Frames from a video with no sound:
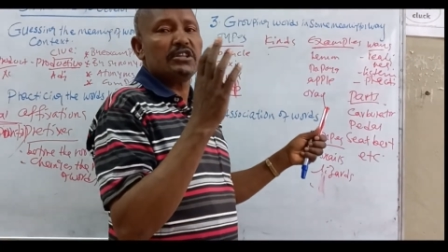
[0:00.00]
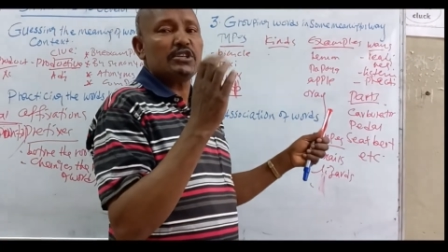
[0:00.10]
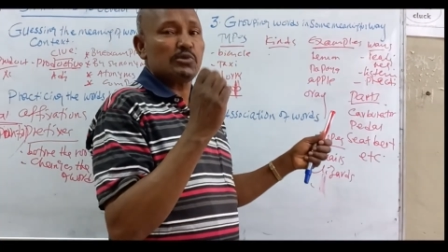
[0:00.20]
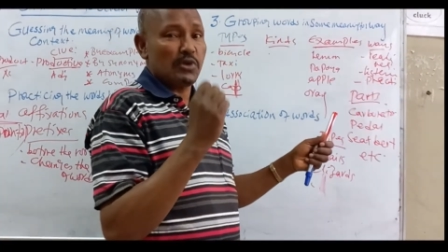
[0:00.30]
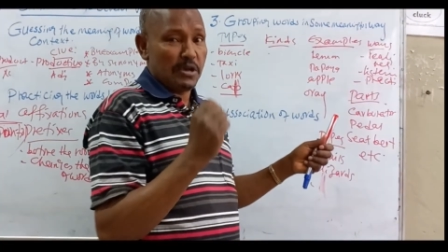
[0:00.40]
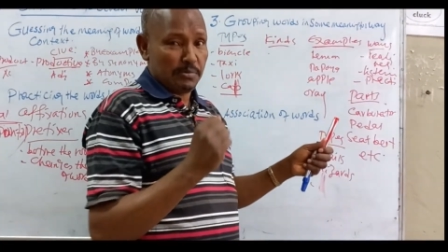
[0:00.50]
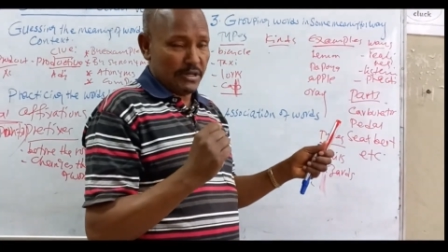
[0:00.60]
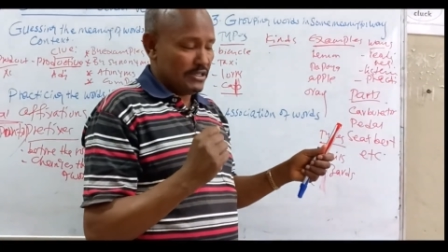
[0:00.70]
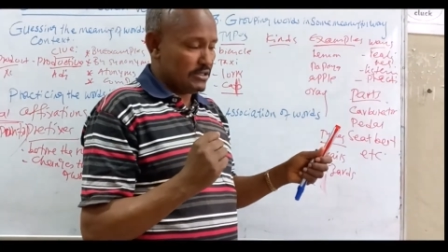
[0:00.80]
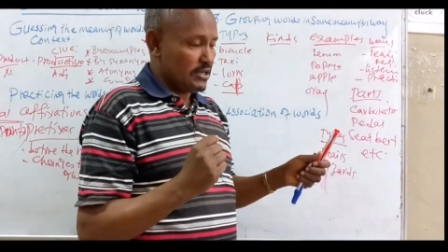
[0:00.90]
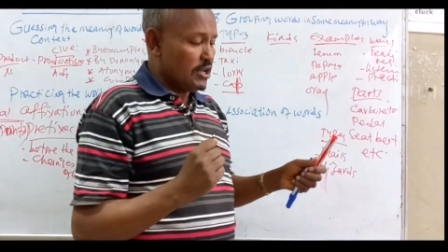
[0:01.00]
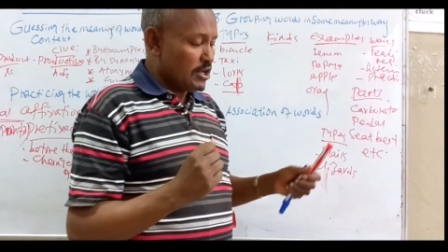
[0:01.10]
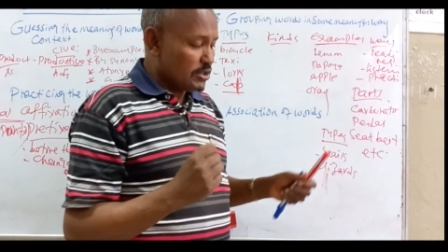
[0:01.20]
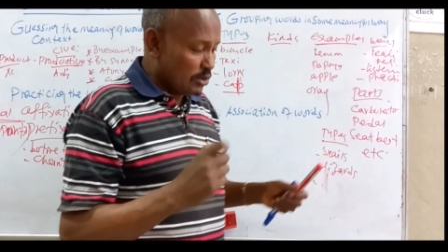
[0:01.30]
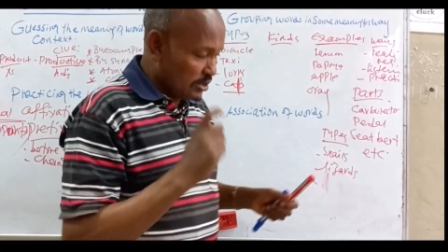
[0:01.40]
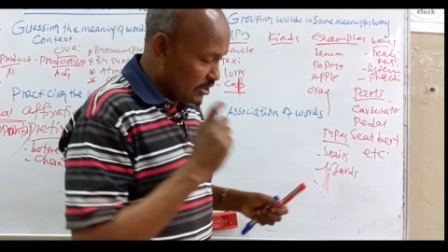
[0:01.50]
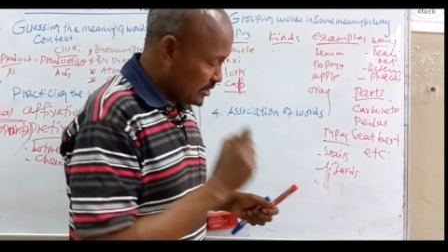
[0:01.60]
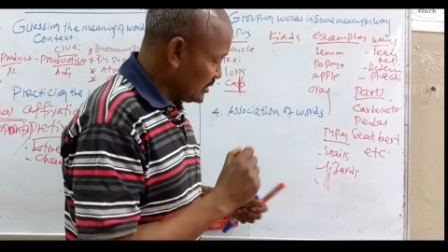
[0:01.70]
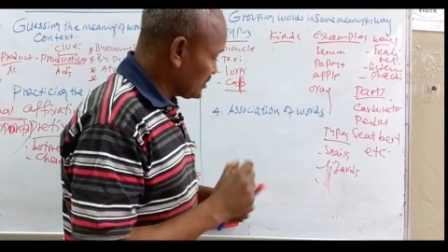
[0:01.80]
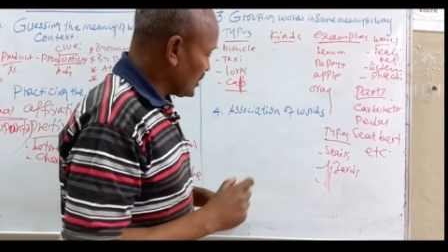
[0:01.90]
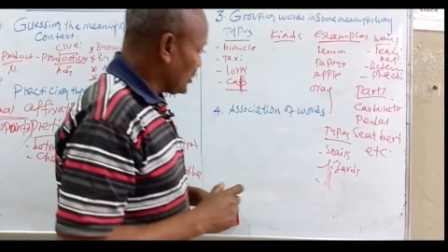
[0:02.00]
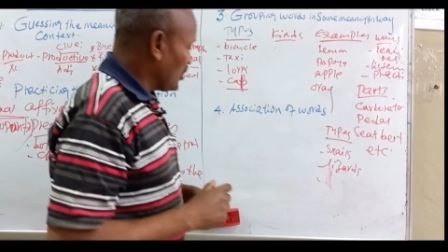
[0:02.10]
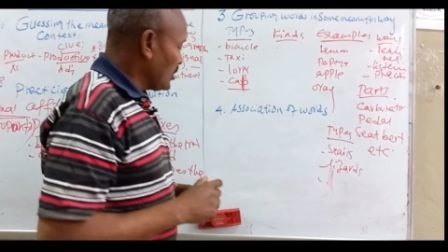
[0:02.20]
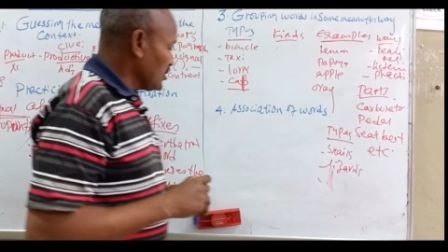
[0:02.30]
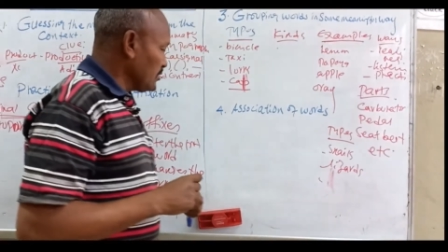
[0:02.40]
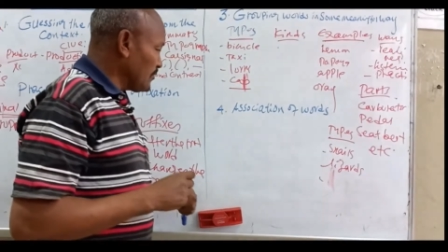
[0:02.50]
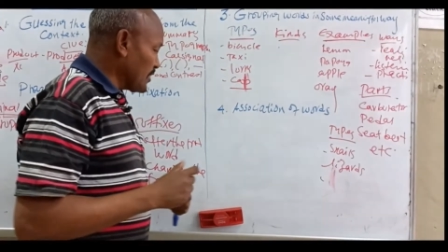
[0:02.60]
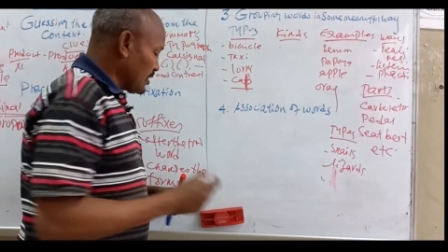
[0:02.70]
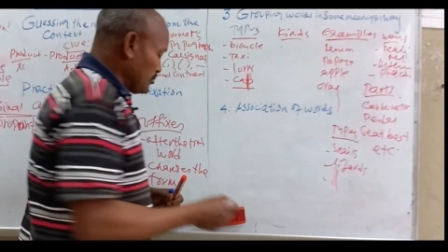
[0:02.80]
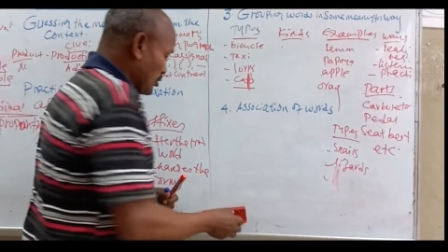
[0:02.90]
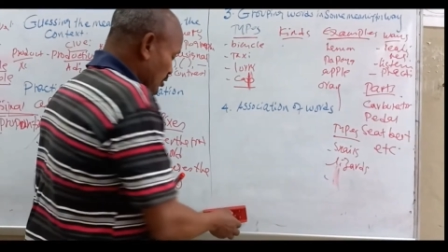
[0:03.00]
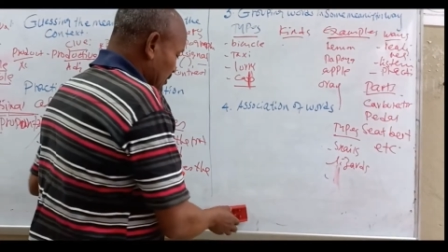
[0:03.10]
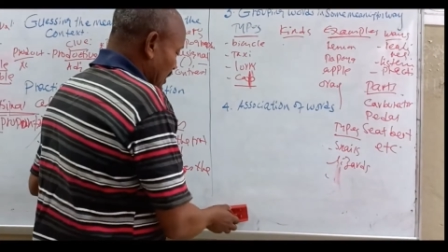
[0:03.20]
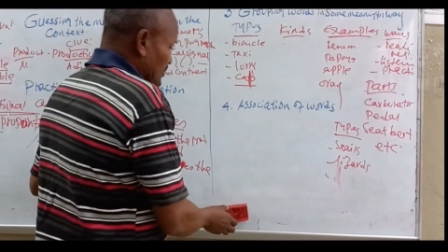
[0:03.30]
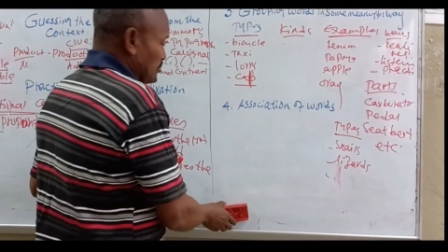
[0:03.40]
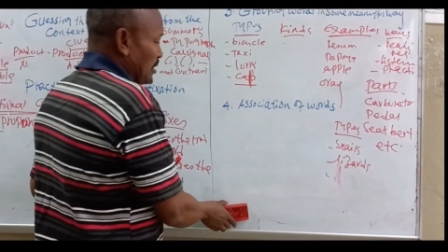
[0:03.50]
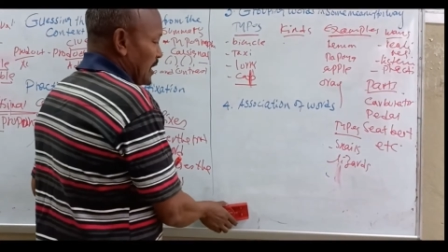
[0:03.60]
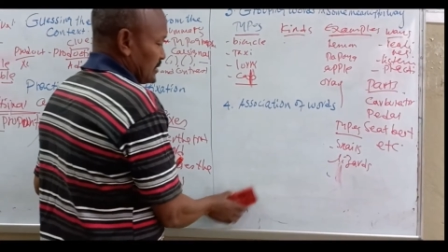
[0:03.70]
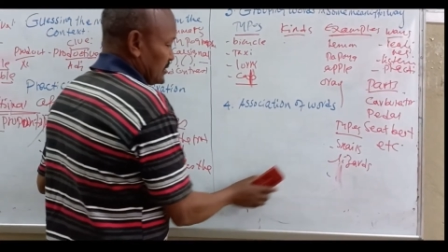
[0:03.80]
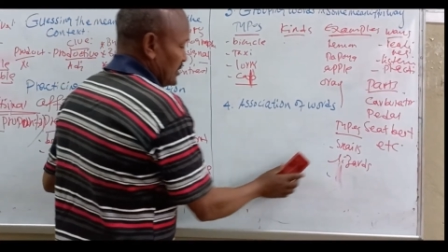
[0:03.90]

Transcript: this way, please. So this is the very important part.